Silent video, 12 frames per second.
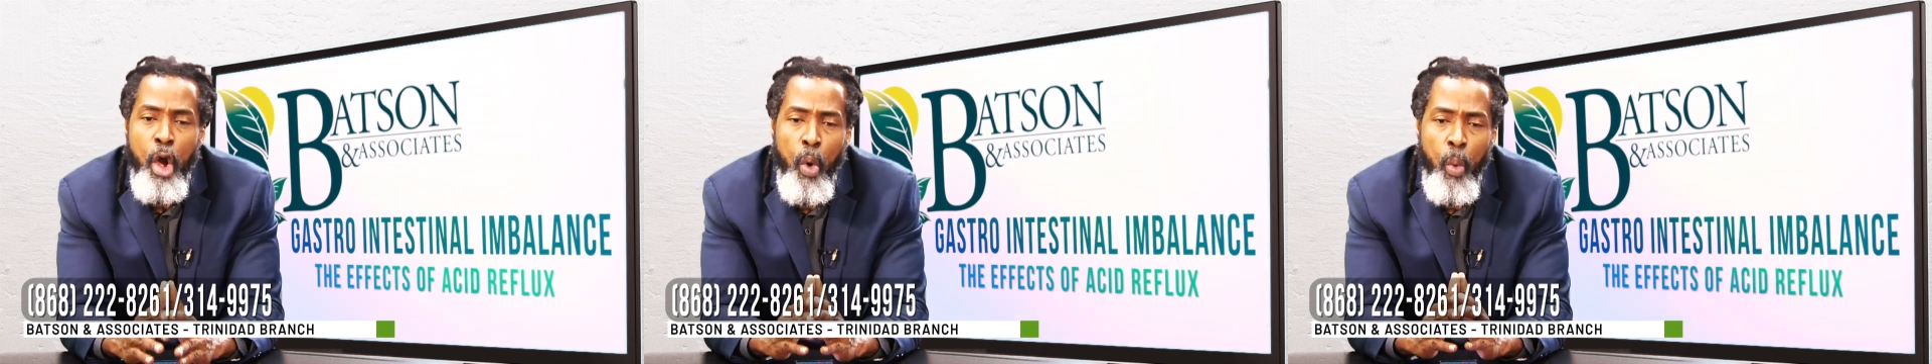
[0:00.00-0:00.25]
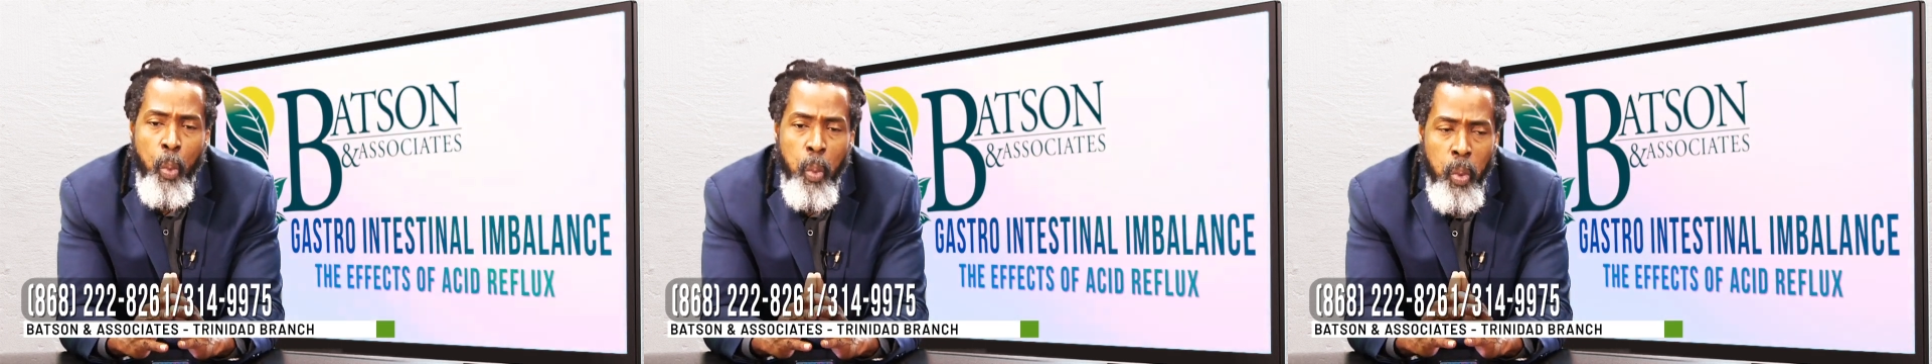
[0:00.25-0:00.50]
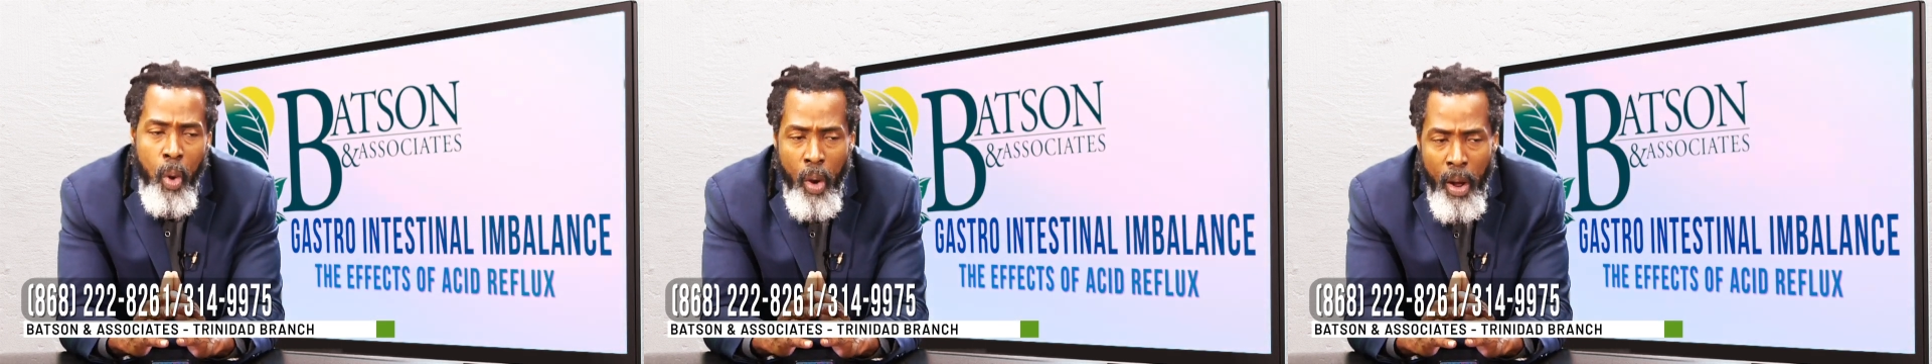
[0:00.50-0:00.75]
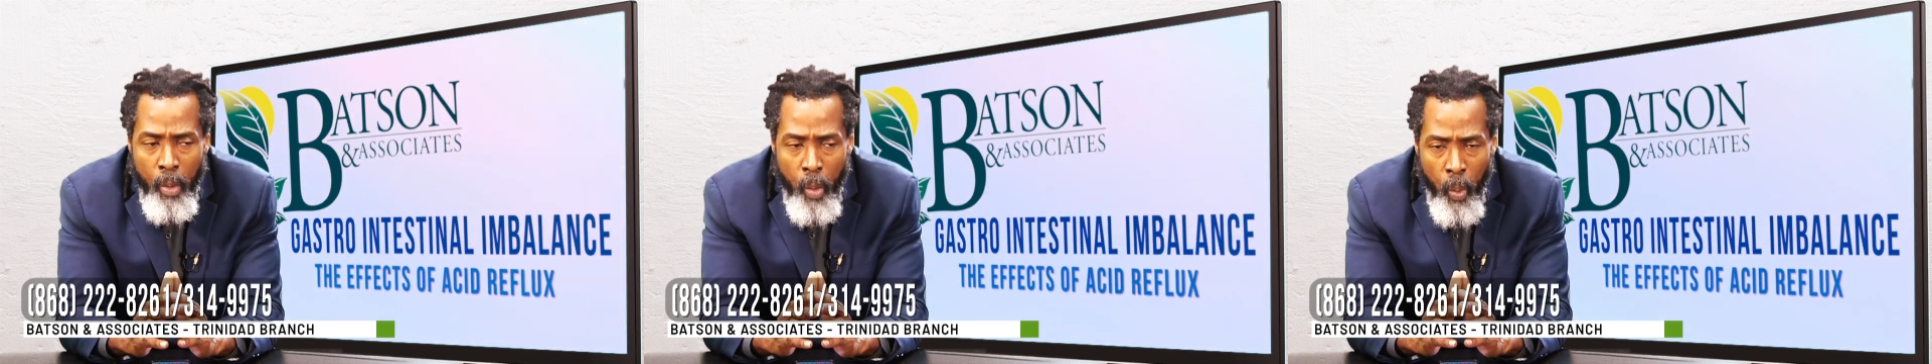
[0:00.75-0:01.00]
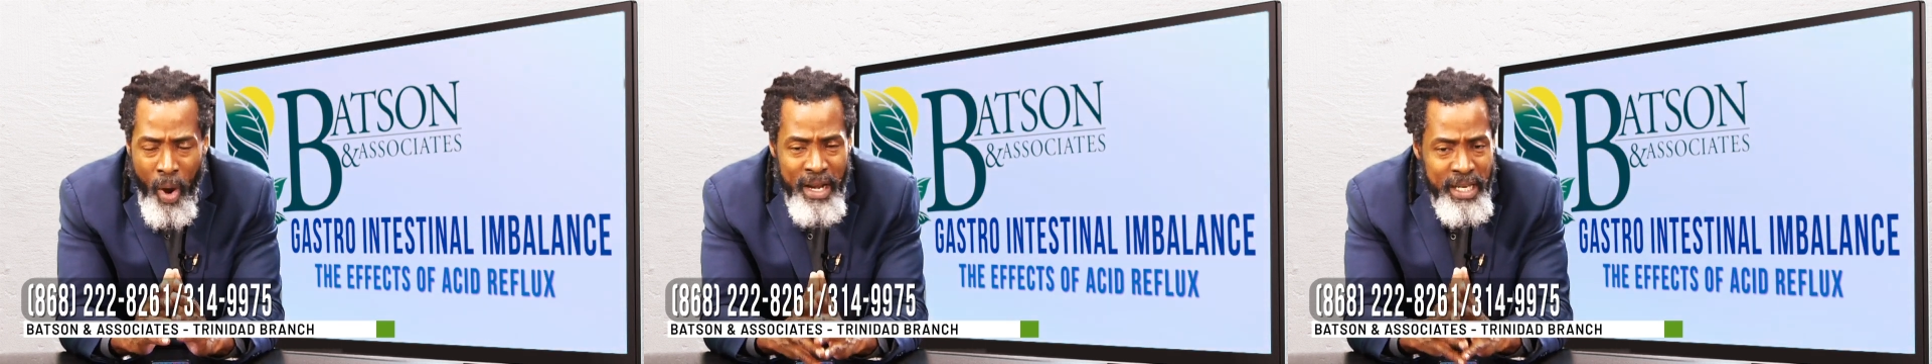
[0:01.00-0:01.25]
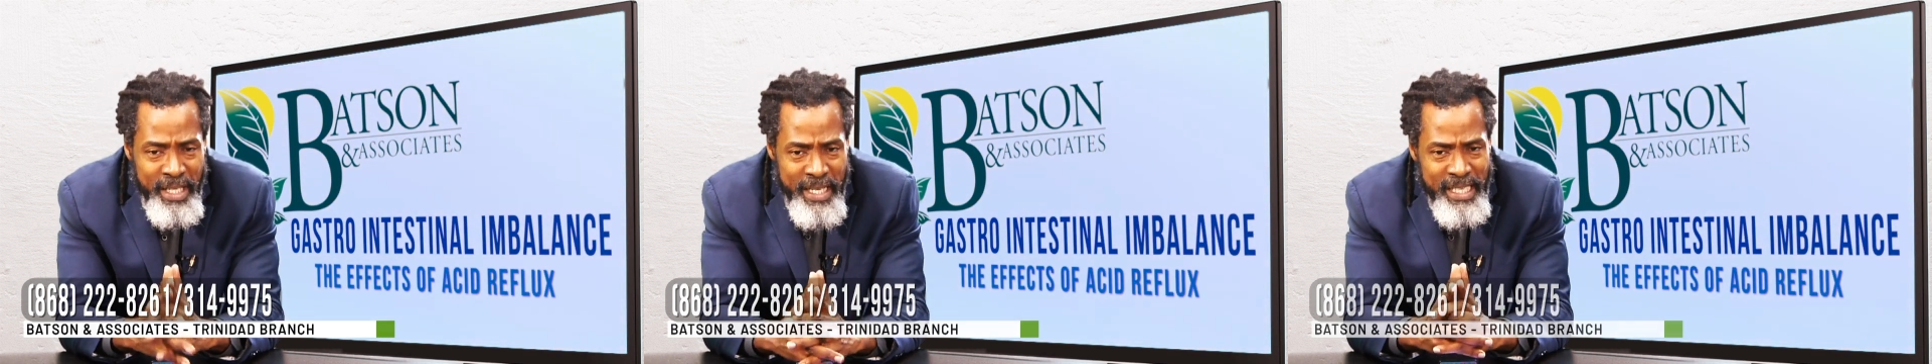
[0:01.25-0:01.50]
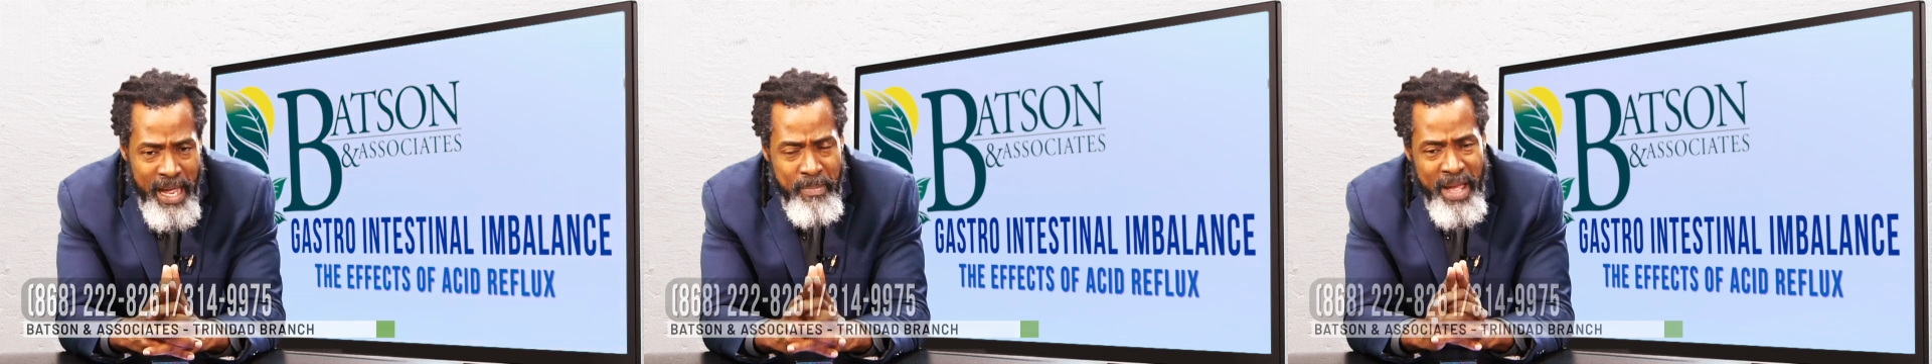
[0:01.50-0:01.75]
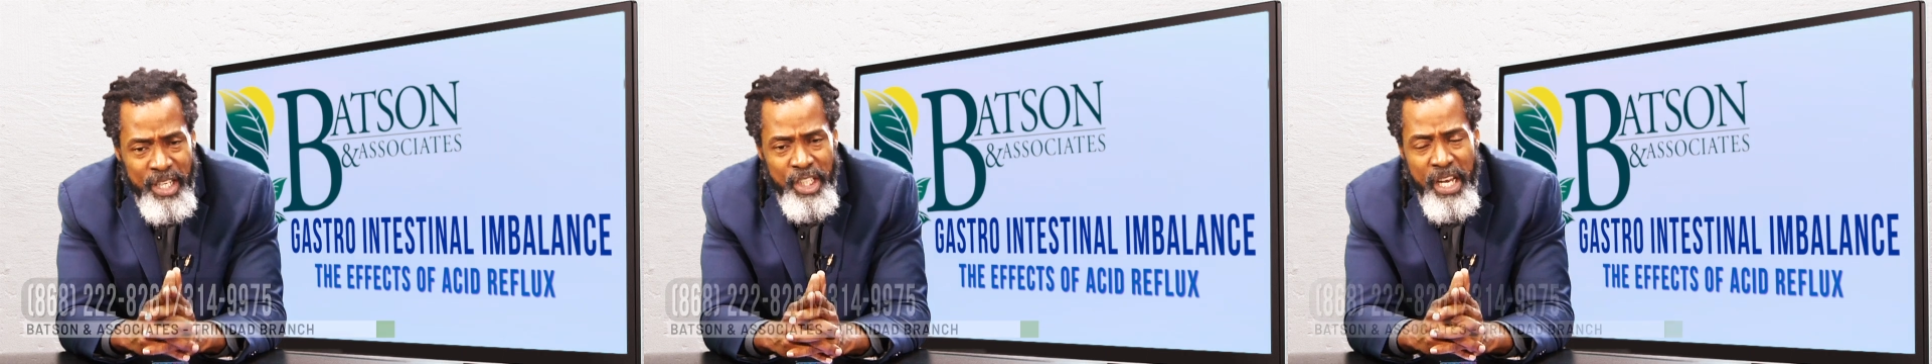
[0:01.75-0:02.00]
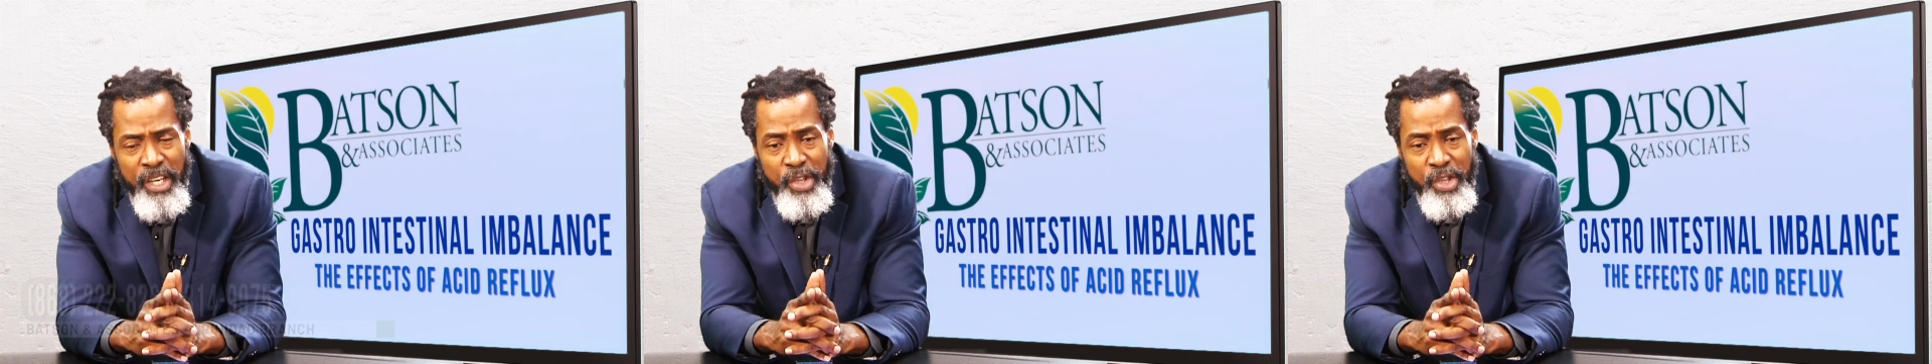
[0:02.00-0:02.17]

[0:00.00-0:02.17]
One of the things I mentioned